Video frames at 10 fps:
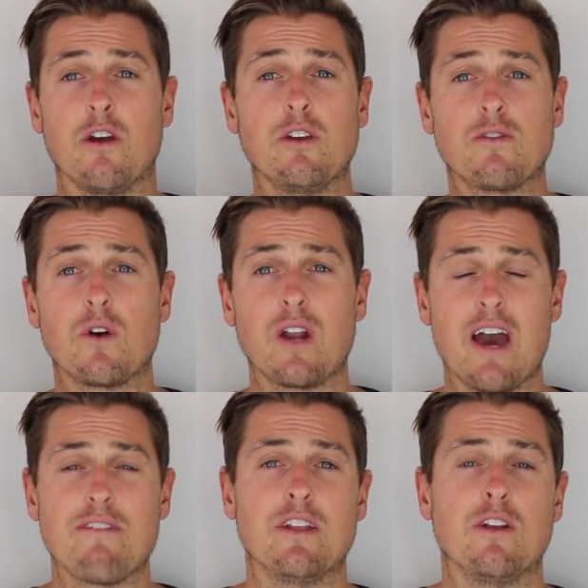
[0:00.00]
you've got to
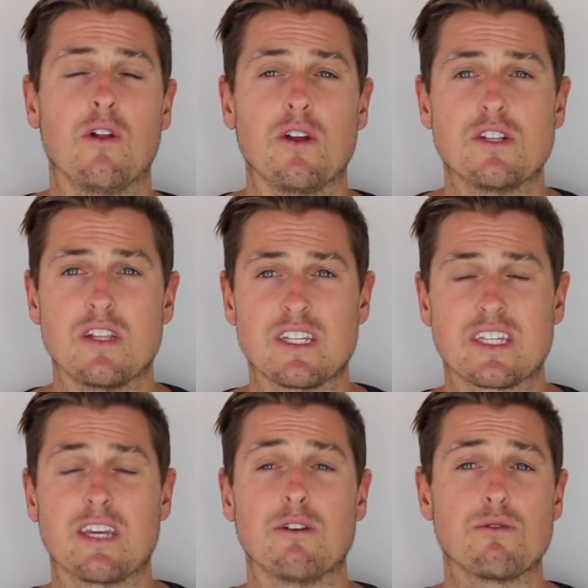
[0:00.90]
have the knowledge and the
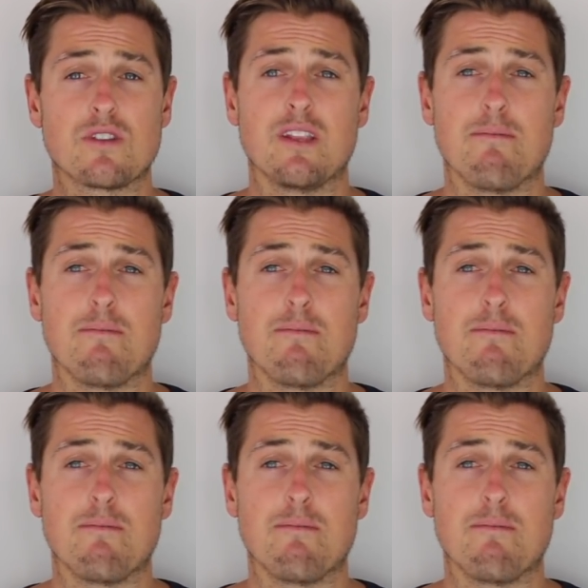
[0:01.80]
skills and